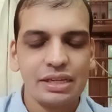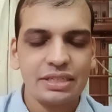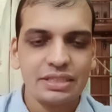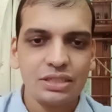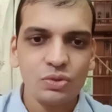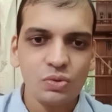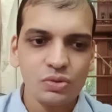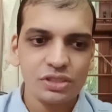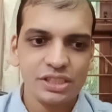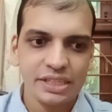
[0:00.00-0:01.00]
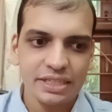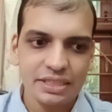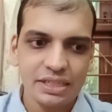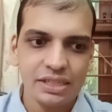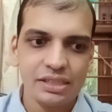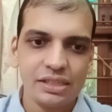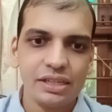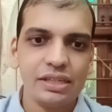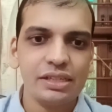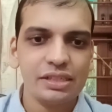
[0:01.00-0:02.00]
Yes, so G S T N
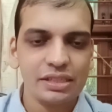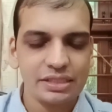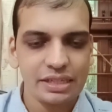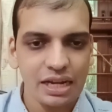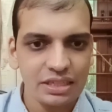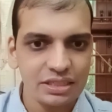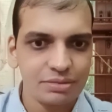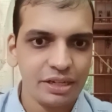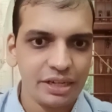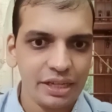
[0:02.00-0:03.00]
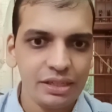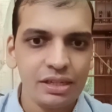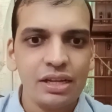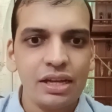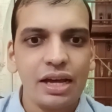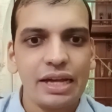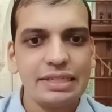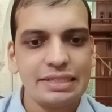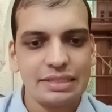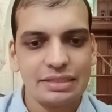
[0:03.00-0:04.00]
in, in its last meeting
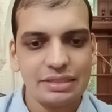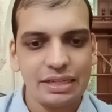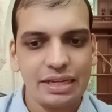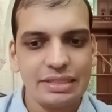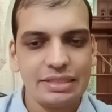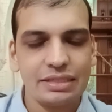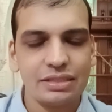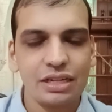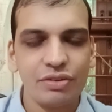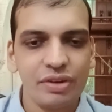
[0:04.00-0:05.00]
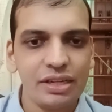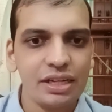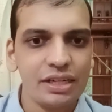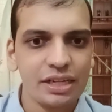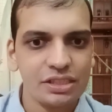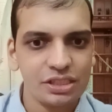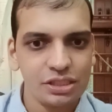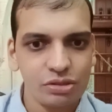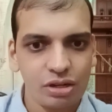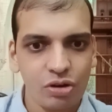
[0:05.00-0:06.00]
has has uh, conveyed their
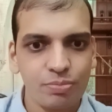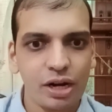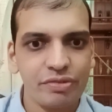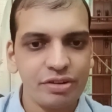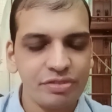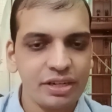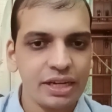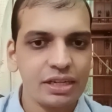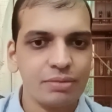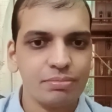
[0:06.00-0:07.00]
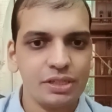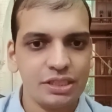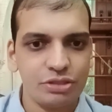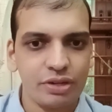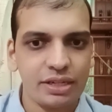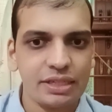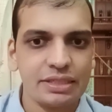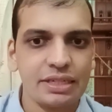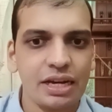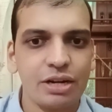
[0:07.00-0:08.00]
intention to allow private fintech companies to act
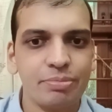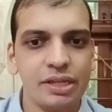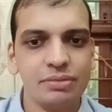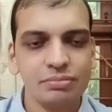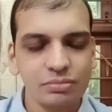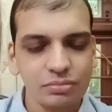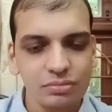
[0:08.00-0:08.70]
as an I R P.